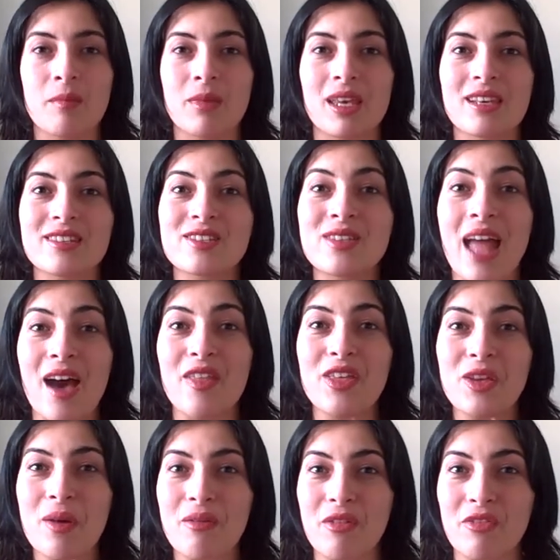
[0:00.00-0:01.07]
Because now
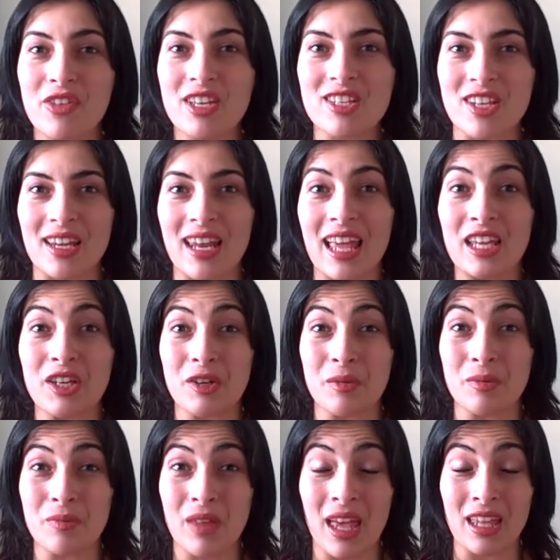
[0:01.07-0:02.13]
that you have a vision and
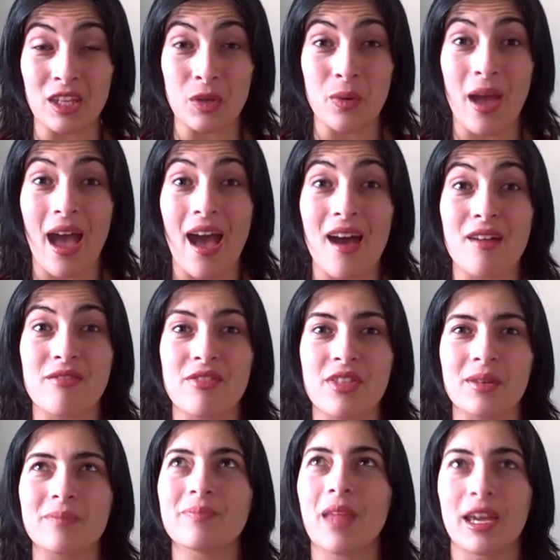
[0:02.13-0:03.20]
you're and you have
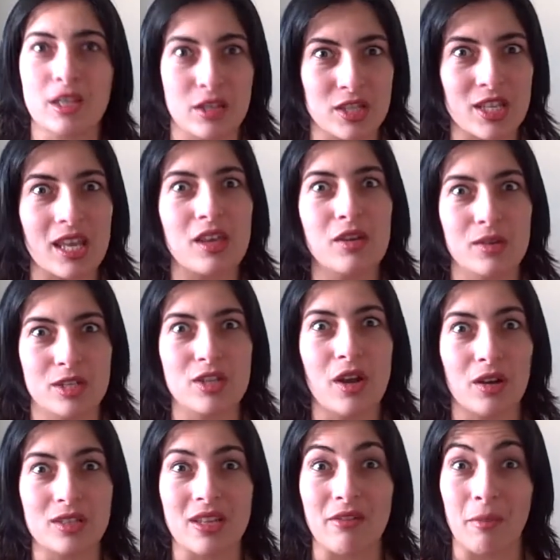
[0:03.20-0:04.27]
the I should say you should
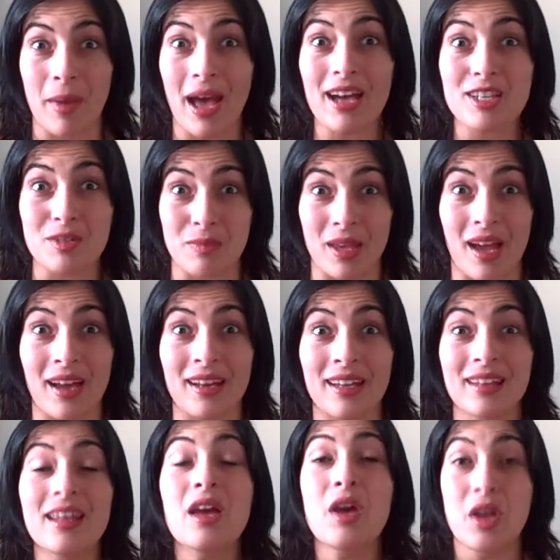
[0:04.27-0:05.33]
also have a passion behind
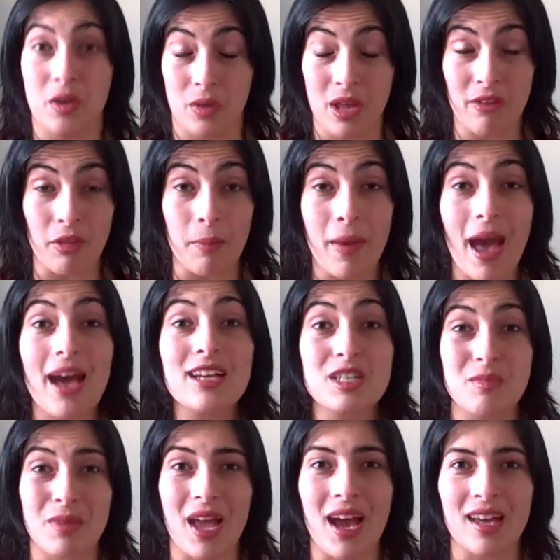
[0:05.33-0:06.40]
it. When you have the
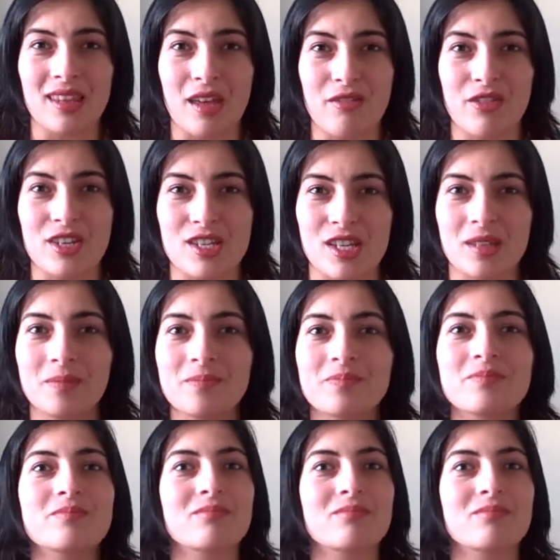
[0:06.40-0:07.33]
passion behind that vision,